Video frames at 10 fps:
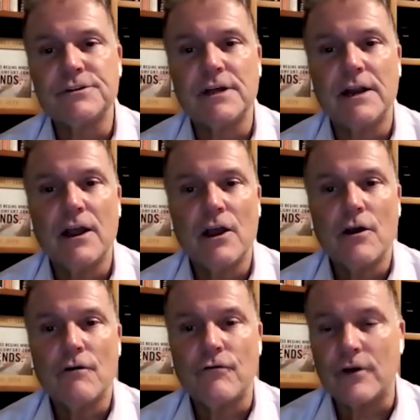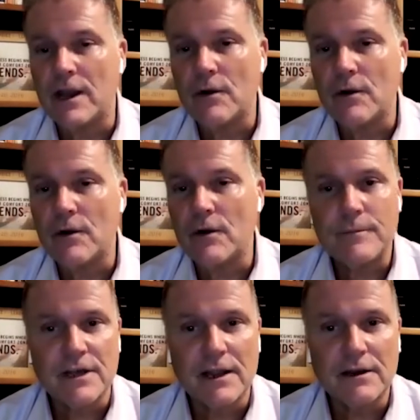People said, forget
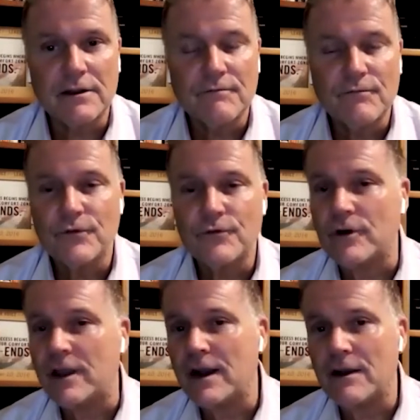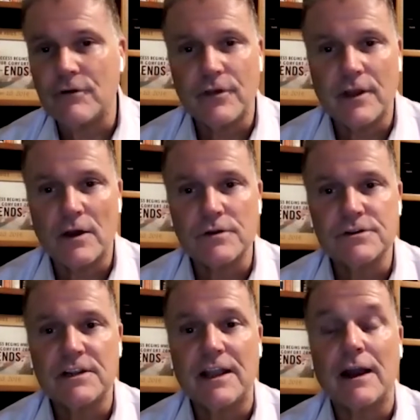website, forget everything
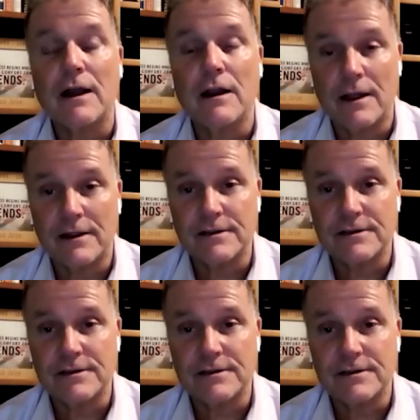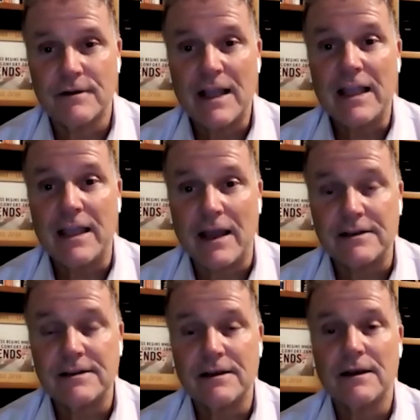else, get clients.
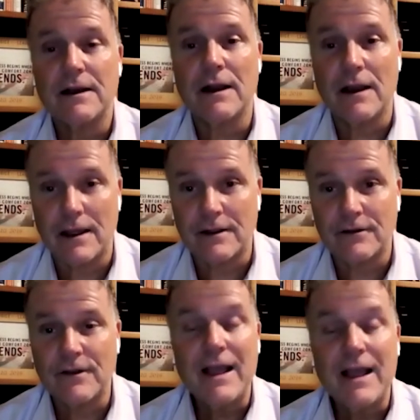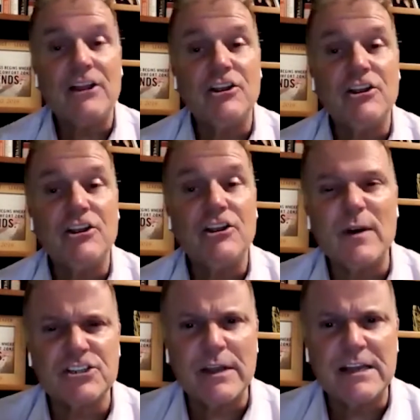And, it
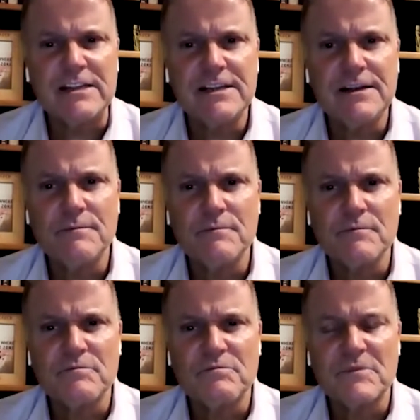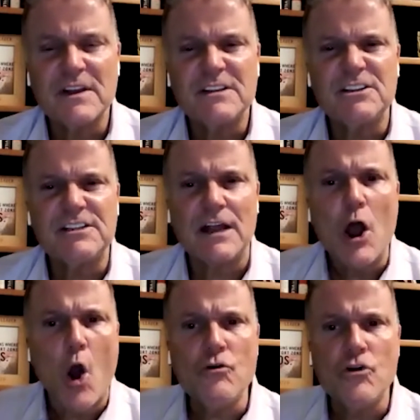is so easy to say,
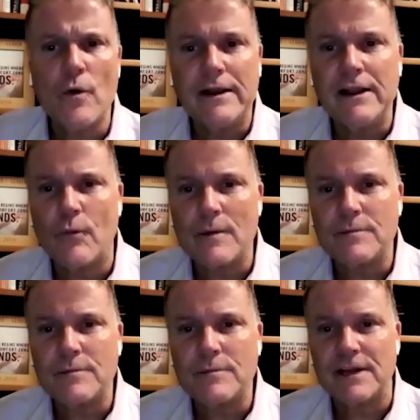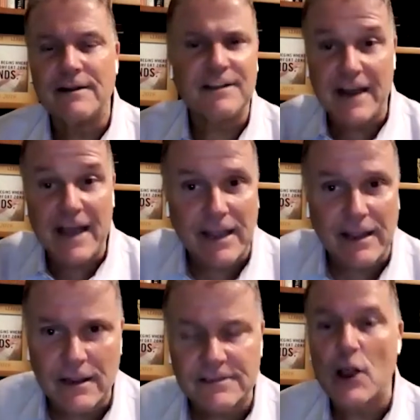oh, no, I need a website. And
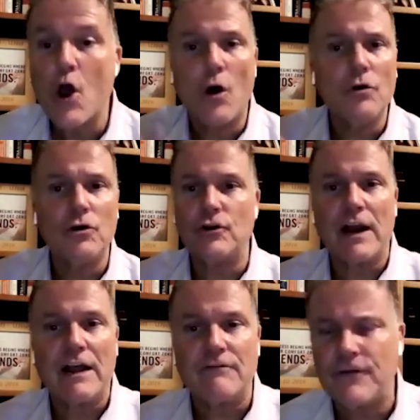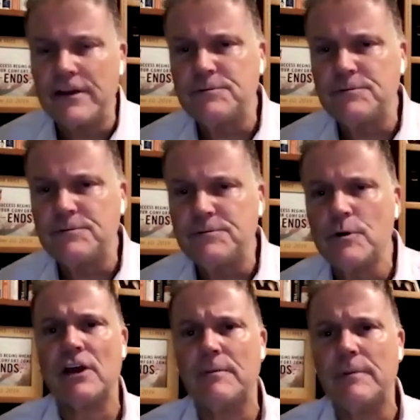today it's like, oh, no, you got to have a Facebook
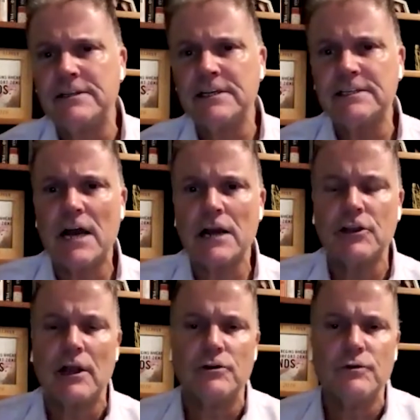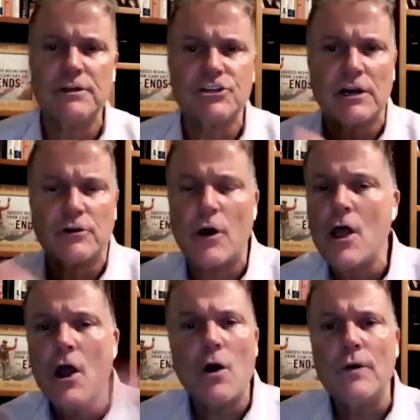page. You got to be on TikTok. You got to do this. You got to
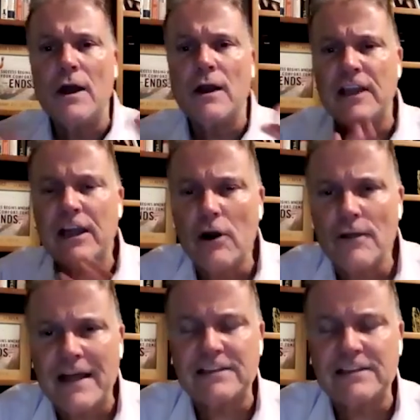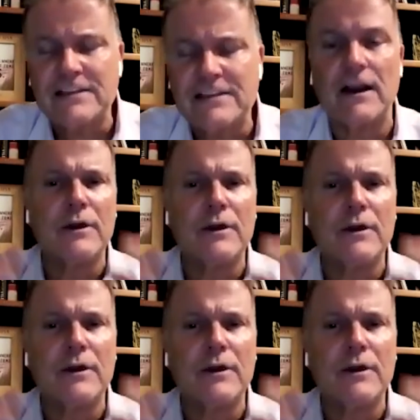do it. Oh, you get all that done. Oh,
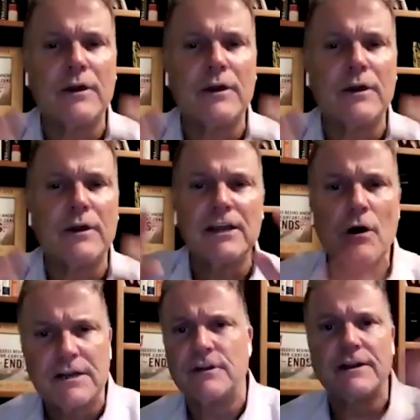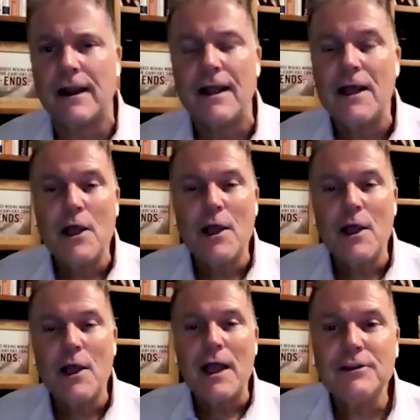get all your marketing stuff done. Da, da, da.
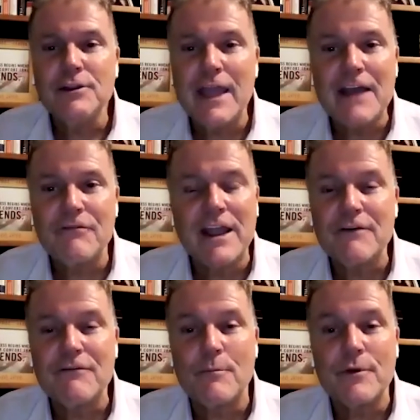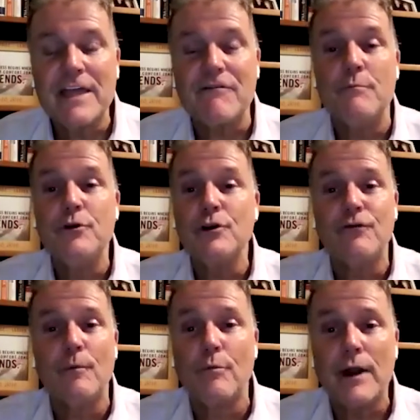And then they have a
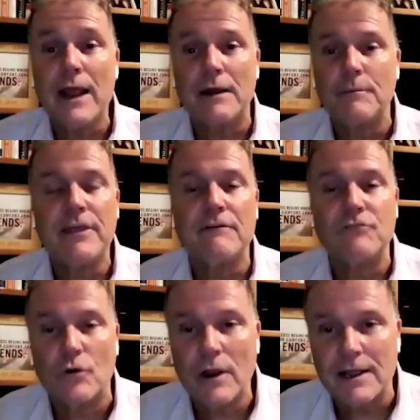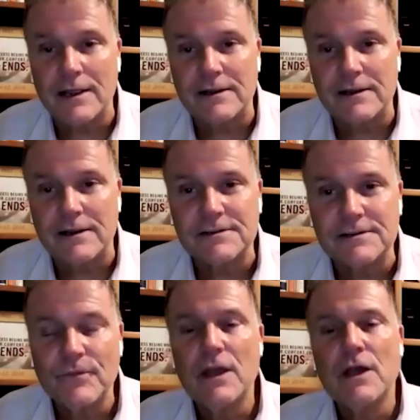beautiful brand, but they have no clients.